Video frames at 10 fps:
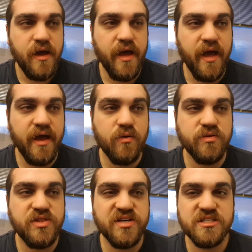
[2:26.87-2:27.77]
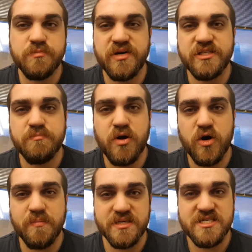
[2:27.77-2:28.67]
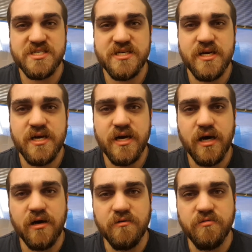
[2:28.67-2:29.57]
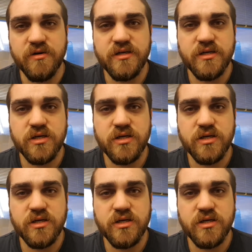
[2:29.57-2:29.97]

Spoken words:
and with the express purpose of